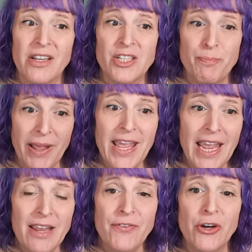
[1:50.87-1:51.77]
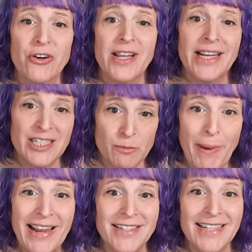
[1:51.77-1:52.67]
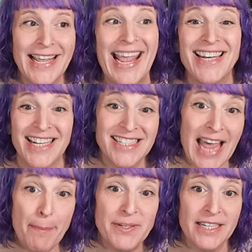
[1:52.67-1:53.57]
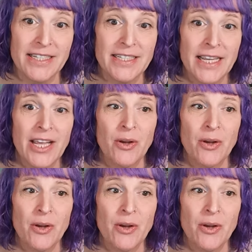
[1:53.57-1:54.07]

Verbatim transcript: is behavior expected and accepted